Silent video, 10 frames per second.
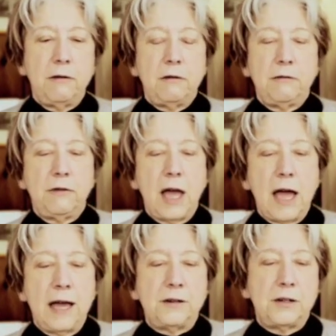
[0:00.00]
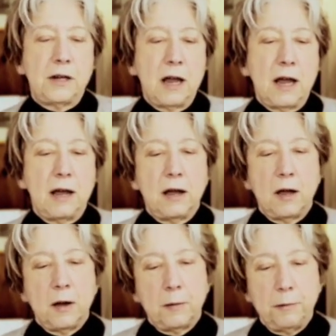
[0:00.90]
that
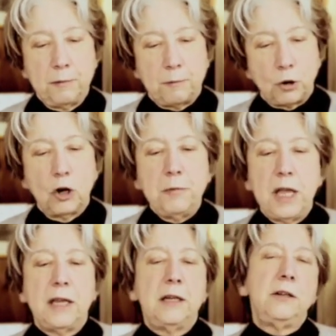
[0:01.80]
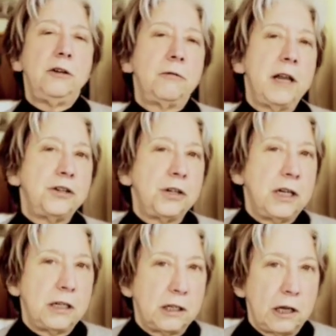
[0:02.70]
permeated Eurasian
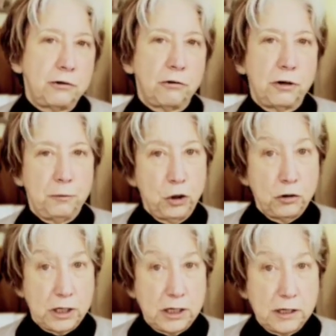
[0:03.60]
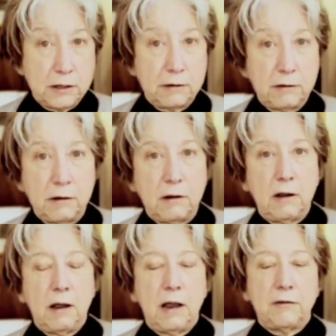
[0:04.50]
intellectual communities.
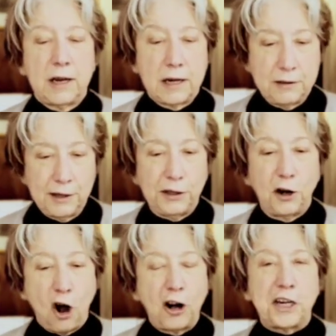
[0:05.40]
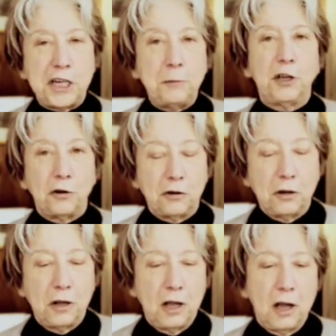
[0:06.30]
In fact, I think they're
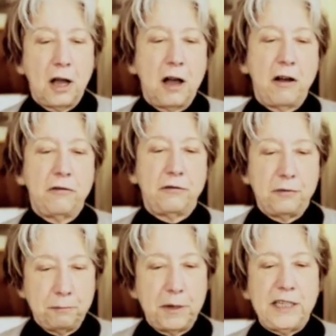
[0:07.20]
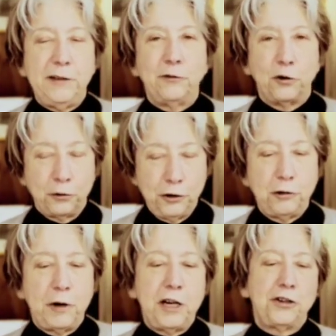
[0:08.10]
archetypical of medieval
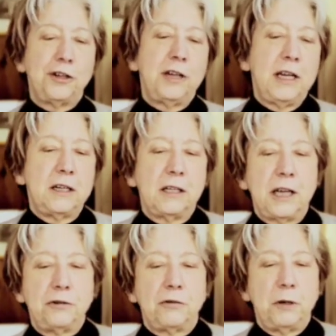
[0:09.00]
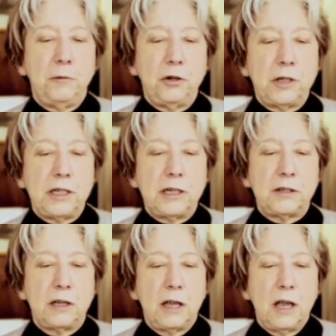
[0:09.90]
Eurasian intellectual
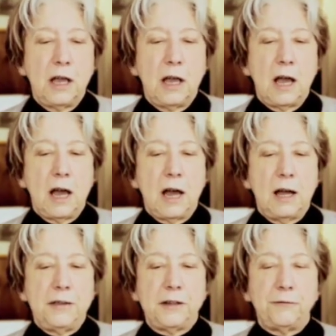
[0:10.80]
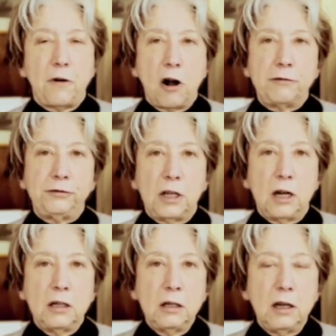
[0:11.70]
communities. These
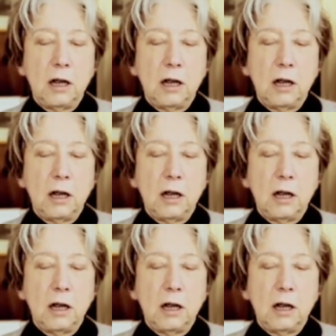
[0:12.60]
far-flung